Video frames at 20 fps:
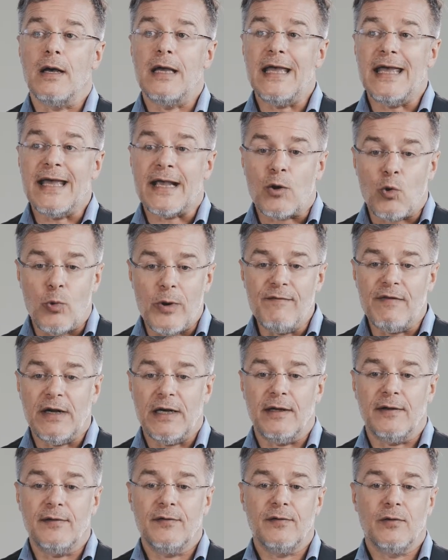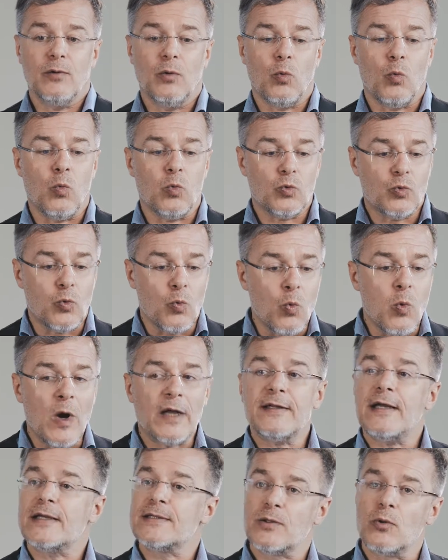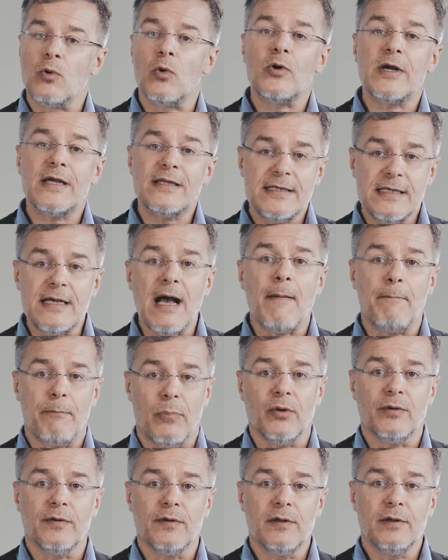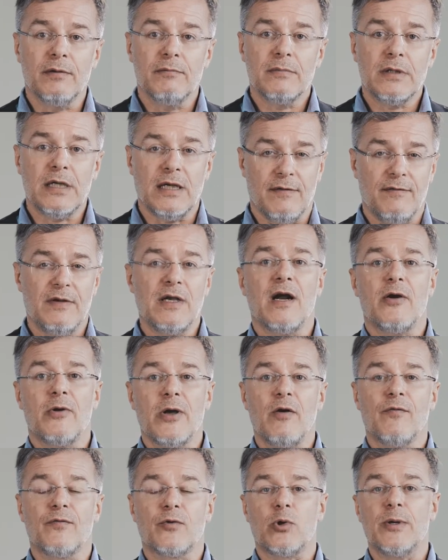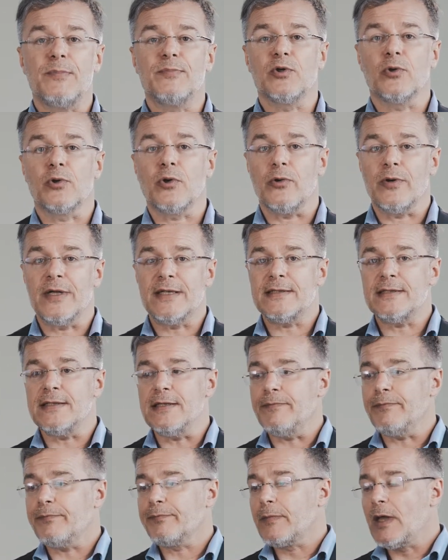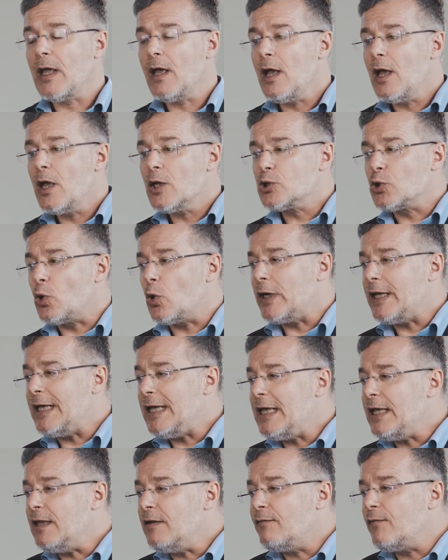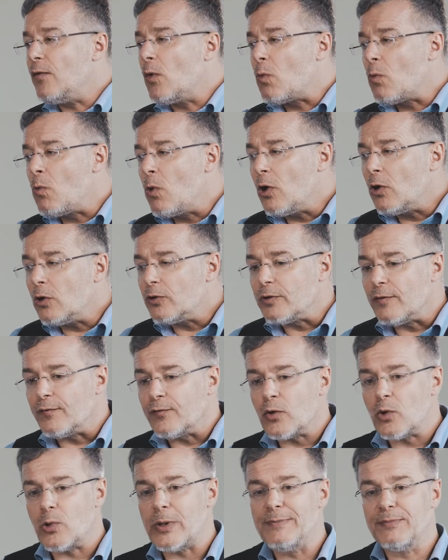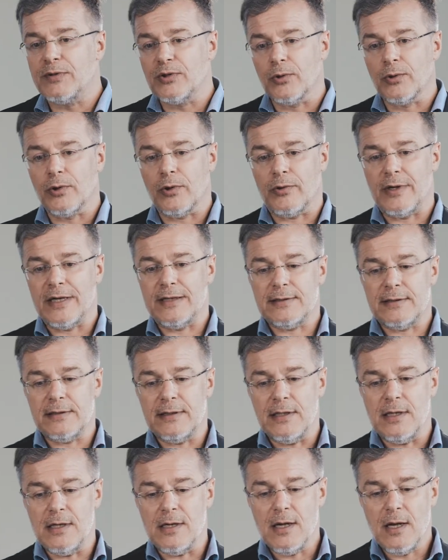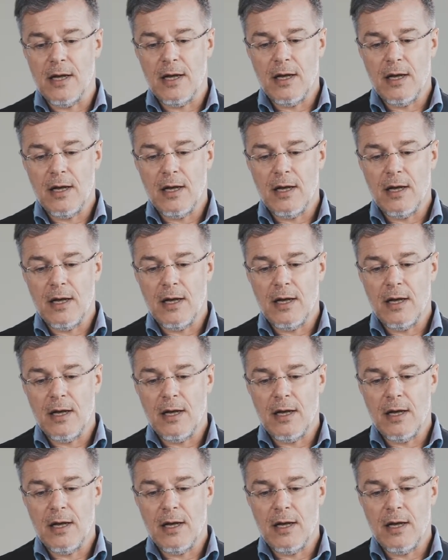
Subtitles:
equivalent to what has already happened in the area of cryptocurrency. So in the world of cryptocurrency,